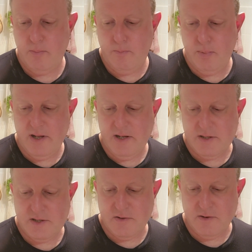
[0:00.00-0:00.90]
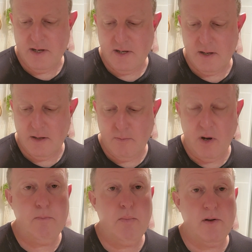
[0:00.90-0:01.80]
Bleecker Street by
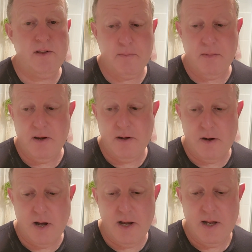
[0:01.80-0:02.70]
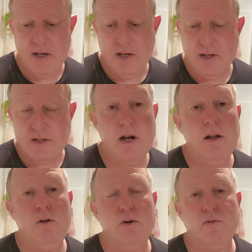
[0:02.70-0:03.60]
Bond Number 9. So I
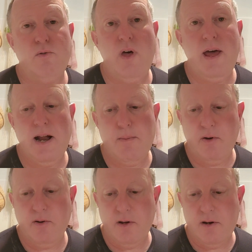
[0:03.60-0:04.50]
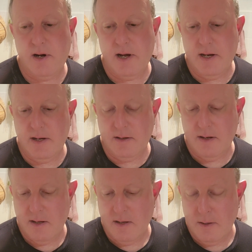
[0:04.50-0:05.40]
looked that up online,
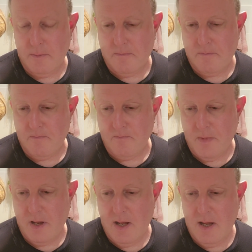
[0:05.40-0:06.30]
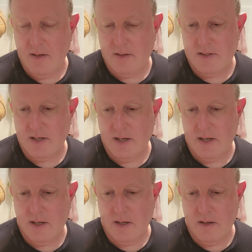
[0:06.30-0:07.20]
and
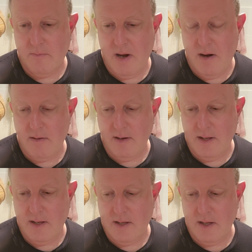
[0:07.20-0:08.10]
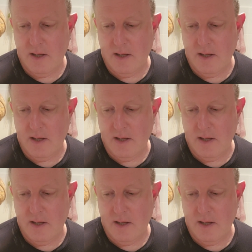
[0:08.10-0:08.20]
apparently